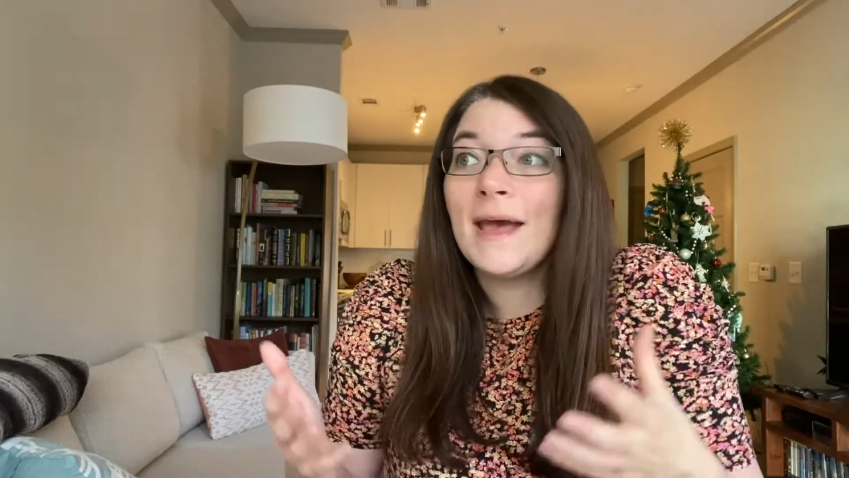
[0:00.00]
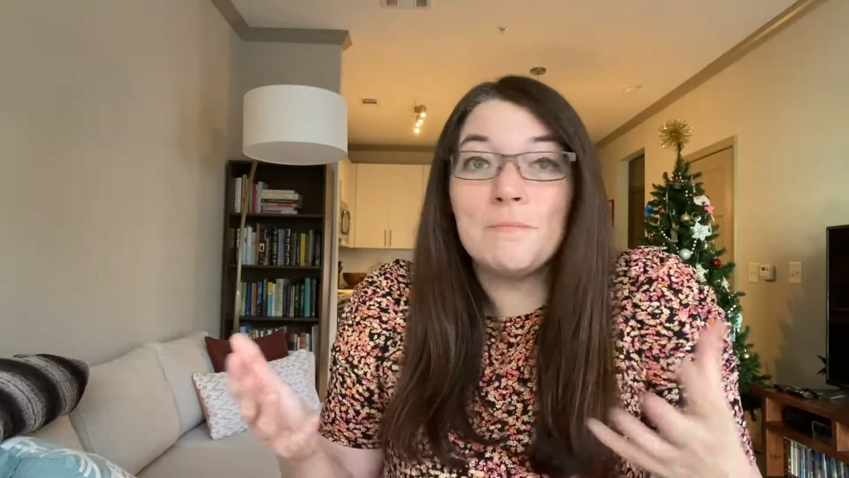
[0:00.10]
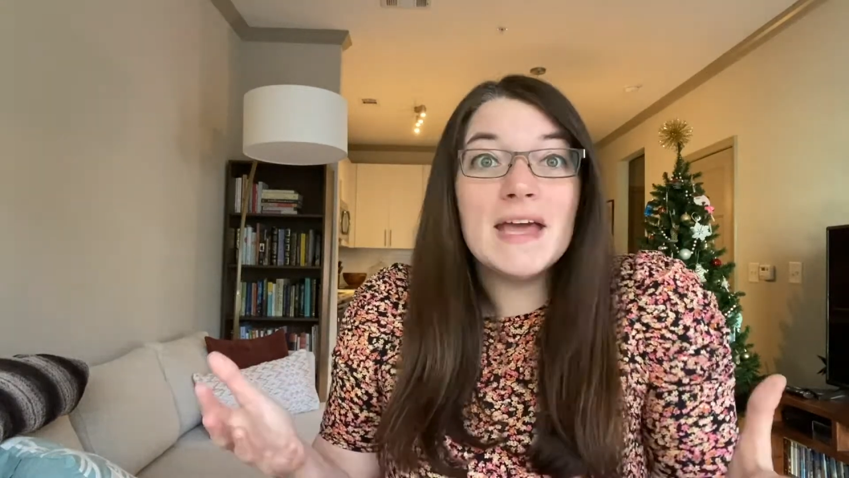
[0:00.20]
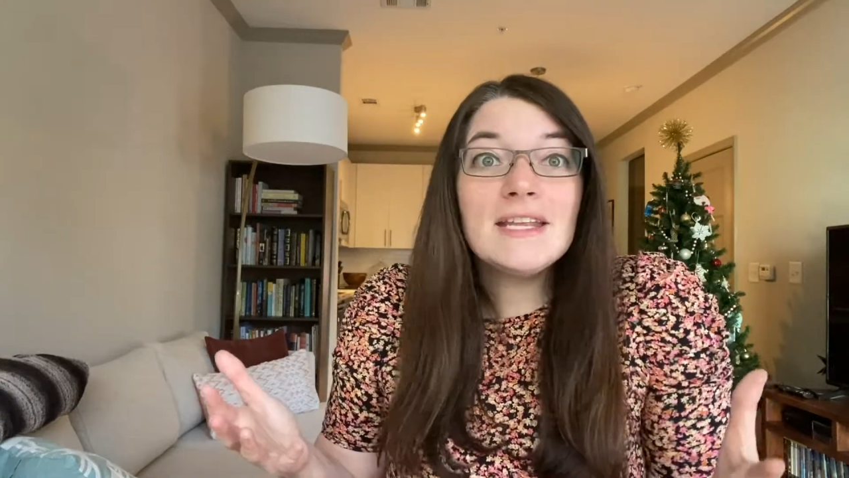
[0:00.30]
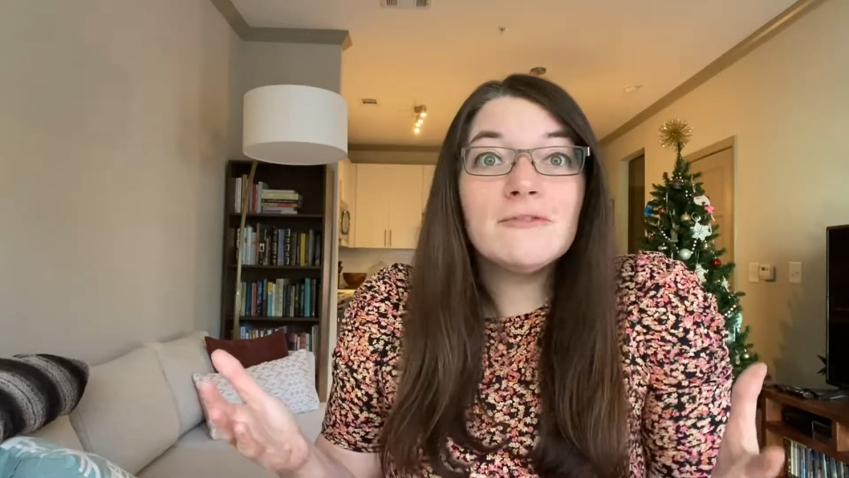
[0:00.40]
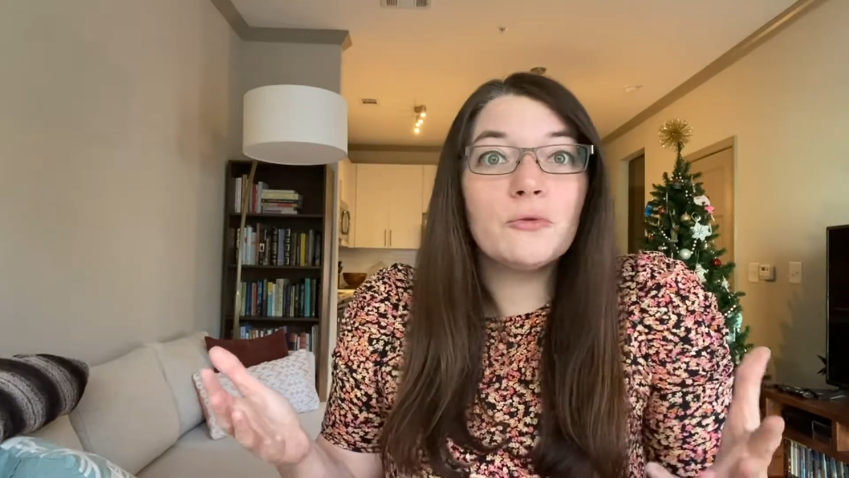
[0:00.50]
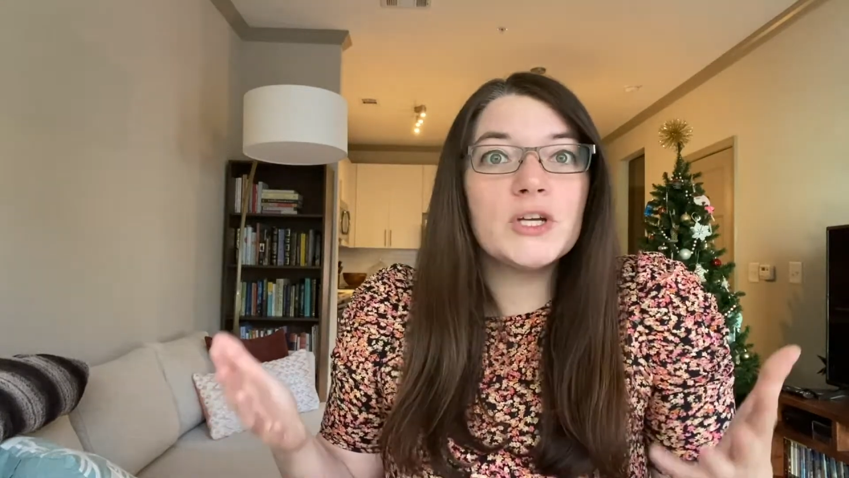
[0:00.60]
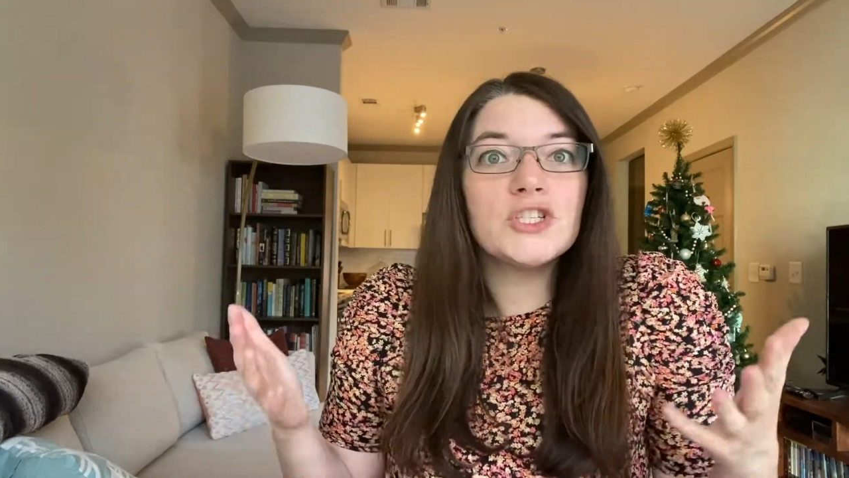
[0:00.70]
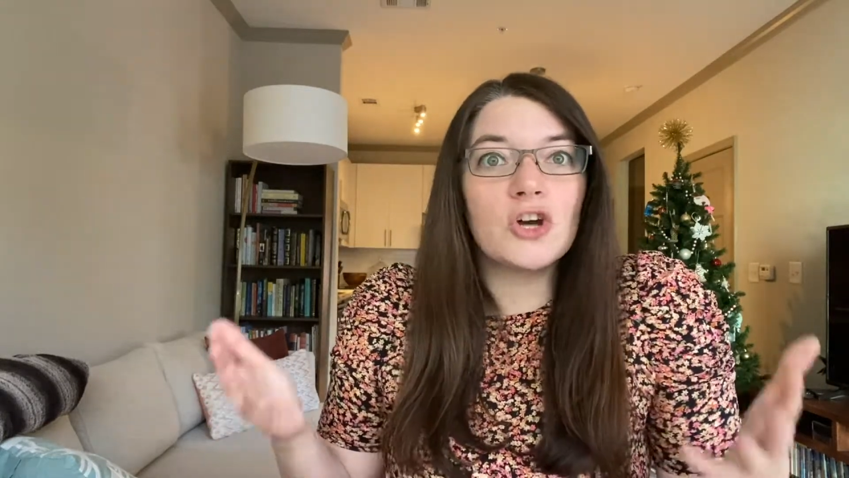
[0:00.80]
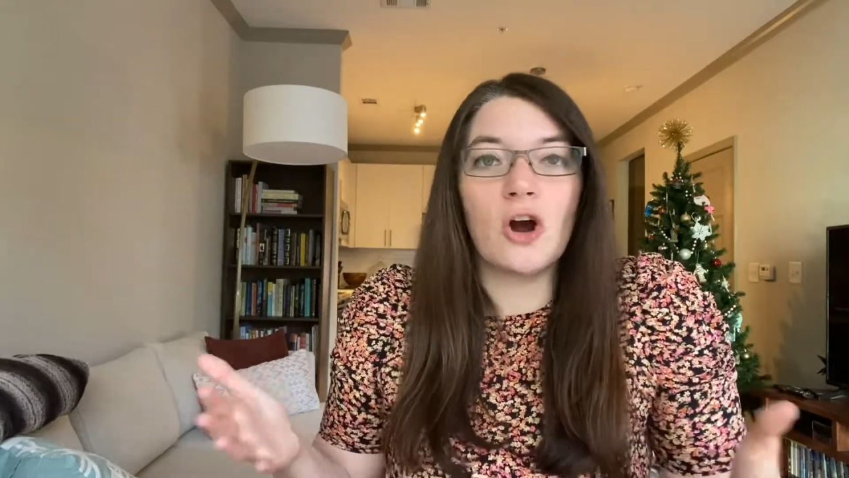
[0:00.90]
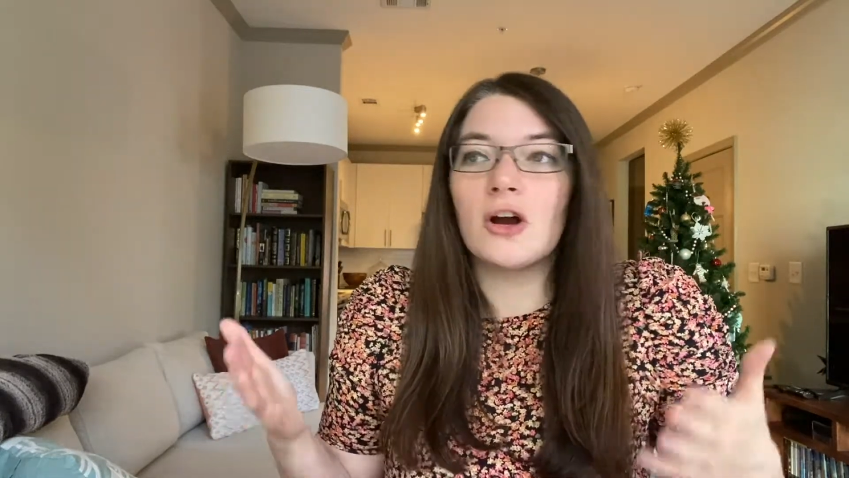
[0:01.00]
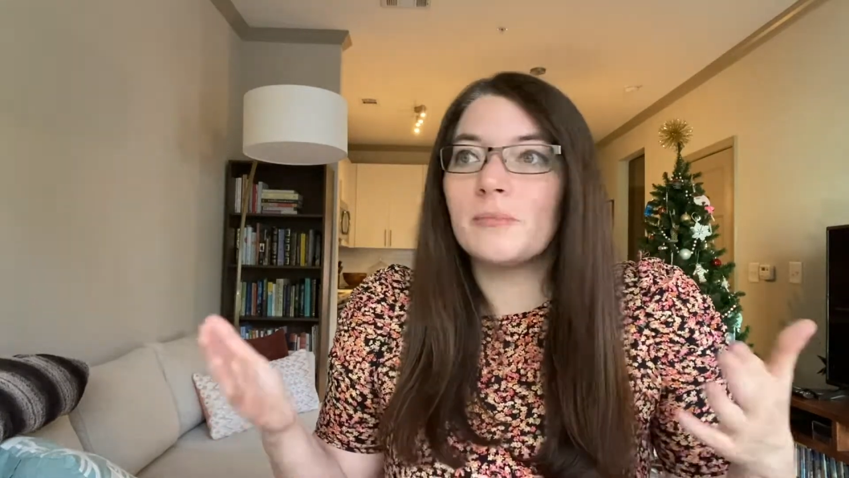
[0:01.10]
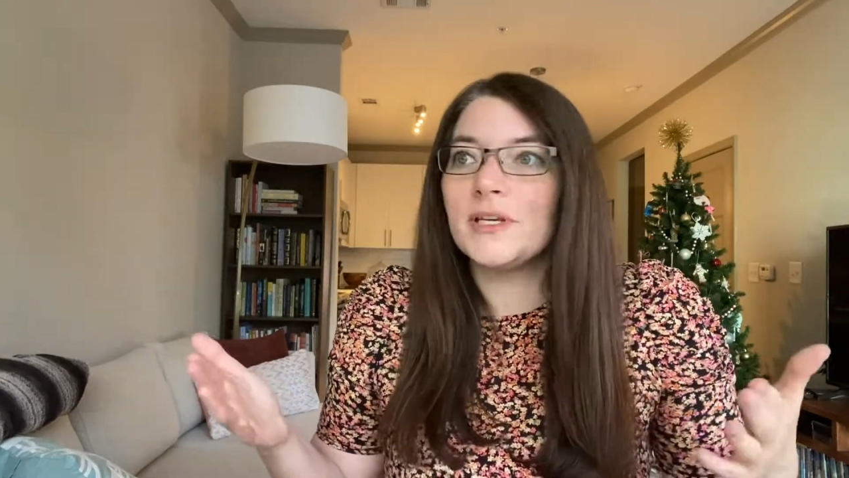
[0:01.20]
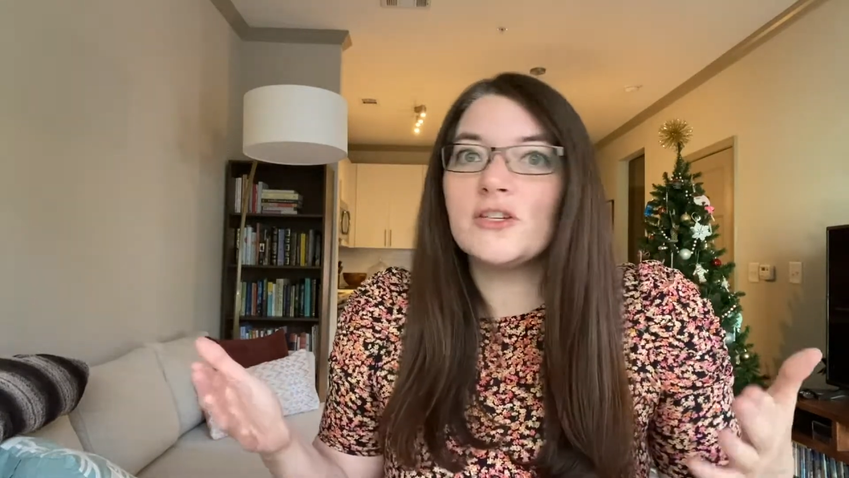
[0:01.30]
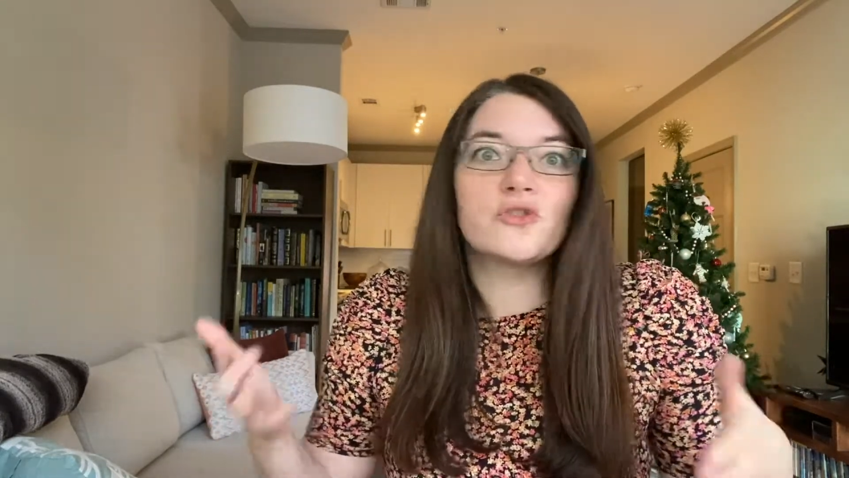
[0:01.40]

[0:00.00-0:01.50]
many of which are being